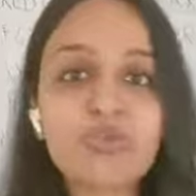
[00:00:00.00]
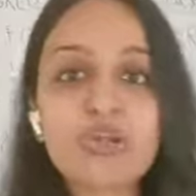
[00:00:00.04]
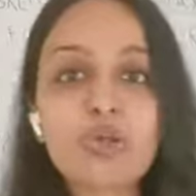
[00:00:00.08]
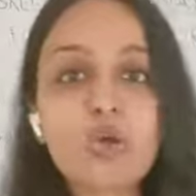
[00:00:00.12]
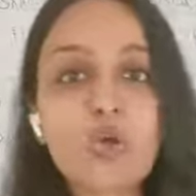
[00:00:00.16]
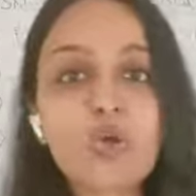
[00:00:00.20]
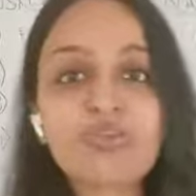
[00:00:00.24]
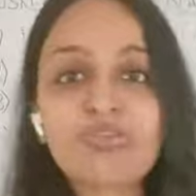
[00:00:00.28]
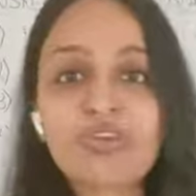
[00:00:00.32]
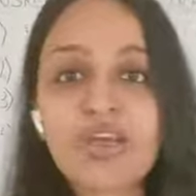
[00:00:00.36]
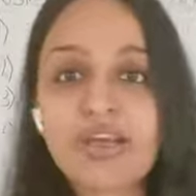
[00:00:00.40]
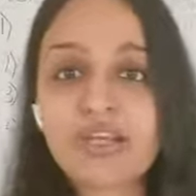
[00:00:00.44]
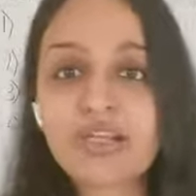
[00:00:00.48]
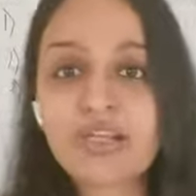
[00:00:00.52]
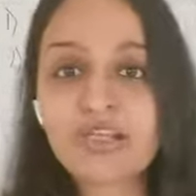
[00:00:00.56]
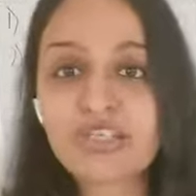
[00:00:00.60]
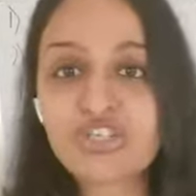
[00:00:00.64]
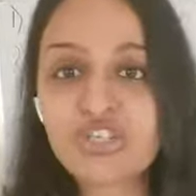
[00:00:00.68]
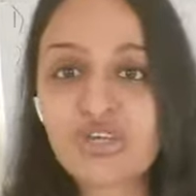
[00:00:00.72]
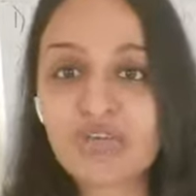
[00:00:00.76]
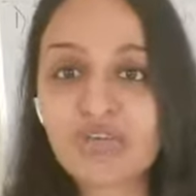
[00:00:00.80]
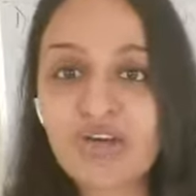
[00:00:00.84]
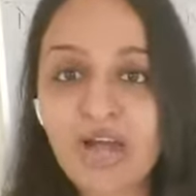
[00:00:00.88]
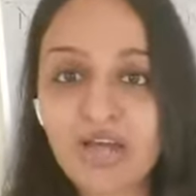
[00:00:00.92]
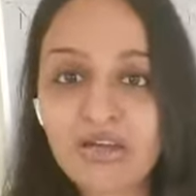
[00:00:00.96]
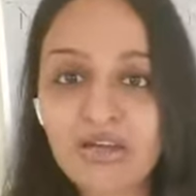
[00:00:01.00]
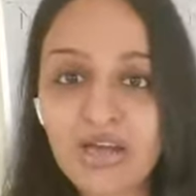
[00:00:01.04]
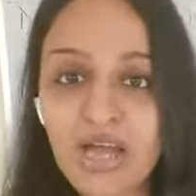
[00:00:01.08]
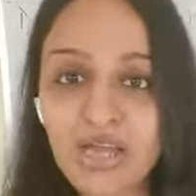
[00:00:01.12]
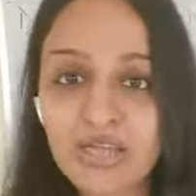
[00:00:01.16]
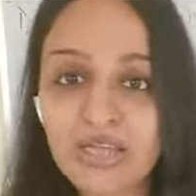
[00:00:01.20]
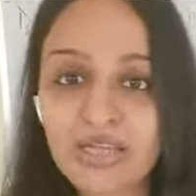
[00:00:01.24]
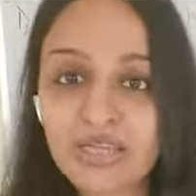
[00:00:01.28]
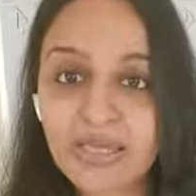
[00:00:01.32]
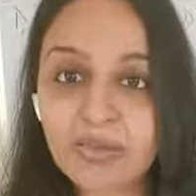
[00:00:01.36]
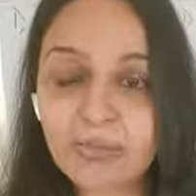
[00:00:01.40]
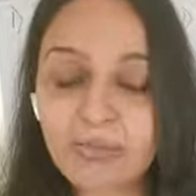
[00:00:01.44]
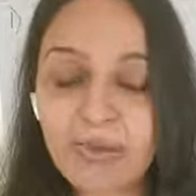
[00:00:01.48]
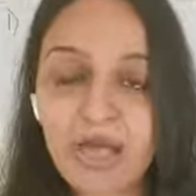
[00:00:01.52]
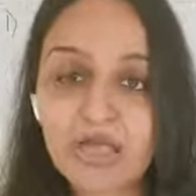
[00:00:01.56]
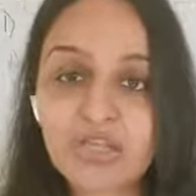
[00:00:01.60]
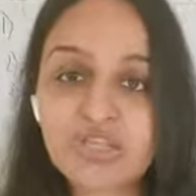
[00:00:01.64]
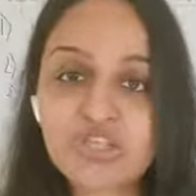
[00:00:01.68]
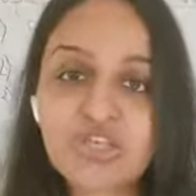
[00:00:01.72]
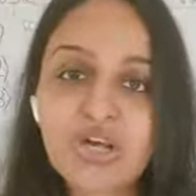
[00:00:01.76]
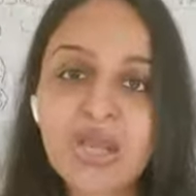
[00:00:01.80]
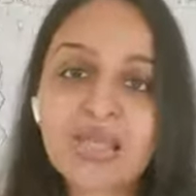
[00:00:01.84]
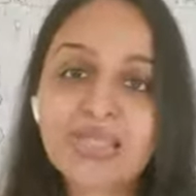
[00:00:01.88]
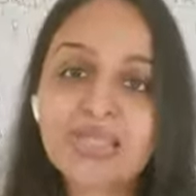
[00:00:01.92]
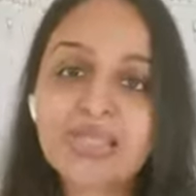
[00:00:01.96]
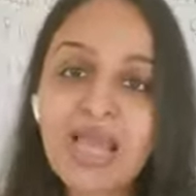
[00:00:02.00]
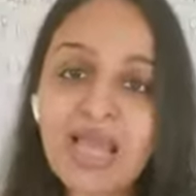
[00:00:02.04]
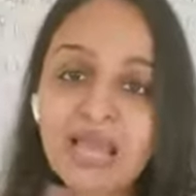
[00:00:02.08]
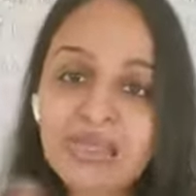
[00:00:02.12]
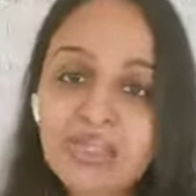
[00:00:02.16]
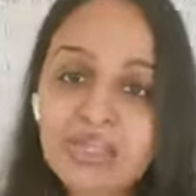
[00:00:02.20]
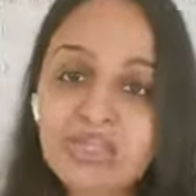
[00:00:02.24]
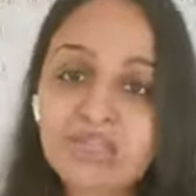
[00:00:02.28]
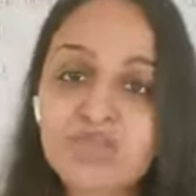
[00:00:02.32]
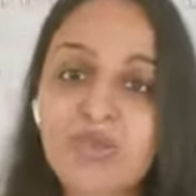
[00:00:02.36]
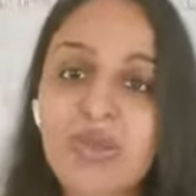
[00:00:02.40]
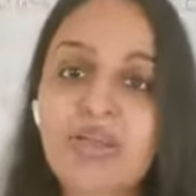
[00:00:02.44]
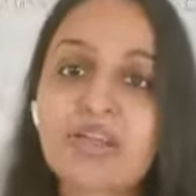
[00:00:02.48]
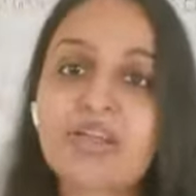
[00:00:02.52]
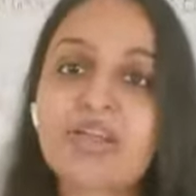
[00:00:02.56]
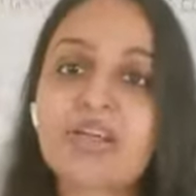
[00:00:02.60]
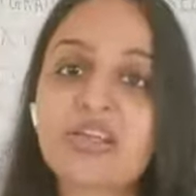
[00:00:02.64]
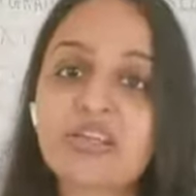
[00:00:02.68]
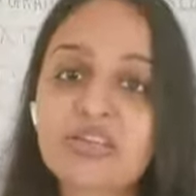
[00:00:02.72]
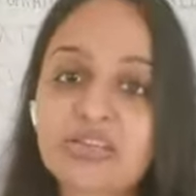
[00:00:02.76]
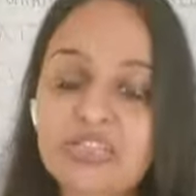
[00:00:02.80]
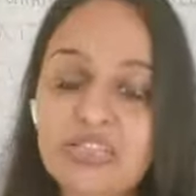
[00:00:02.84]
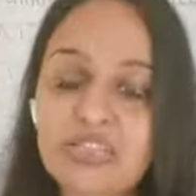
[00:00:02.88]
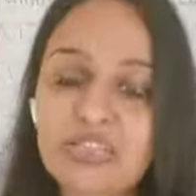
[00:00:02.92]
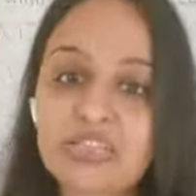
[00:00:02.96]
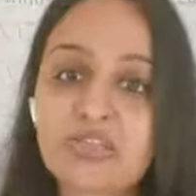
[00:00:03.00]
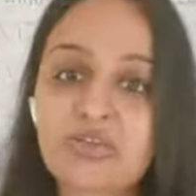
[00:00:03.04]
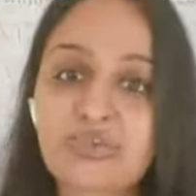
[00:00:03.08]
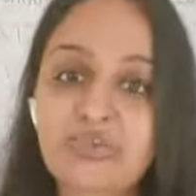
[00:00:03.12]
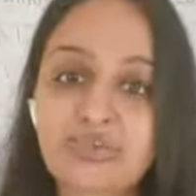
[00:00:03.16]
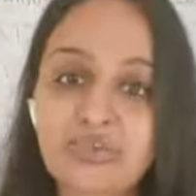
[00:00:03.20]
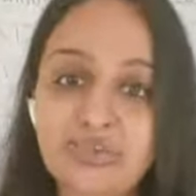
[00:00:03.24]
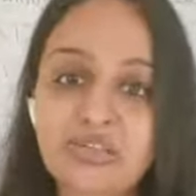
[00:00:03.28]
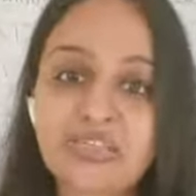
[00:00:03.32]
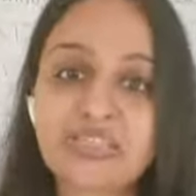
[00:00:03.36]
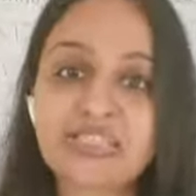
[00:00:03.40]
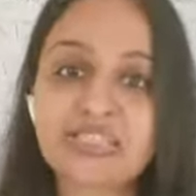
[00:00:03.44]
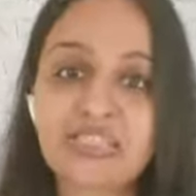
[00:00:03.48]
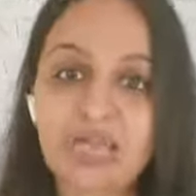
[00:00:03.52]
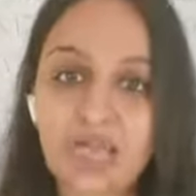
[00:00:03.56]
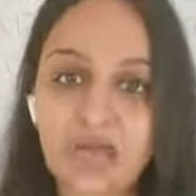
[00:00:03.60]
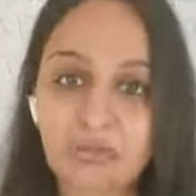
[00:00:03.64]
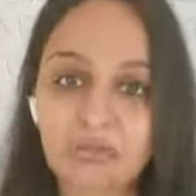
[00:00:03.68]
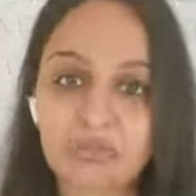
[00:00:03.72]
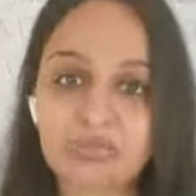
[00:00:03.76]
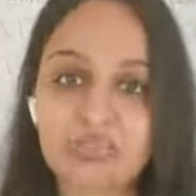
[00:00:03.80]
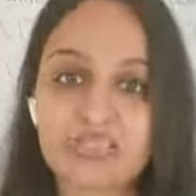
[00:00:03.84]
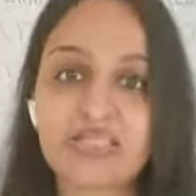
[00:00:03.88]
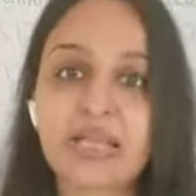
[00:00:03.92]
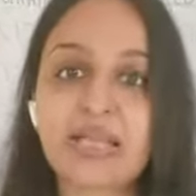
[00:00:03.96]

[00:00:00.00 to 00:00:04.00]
will not find in jawar, ragi and bajra, and that is where this difference comes.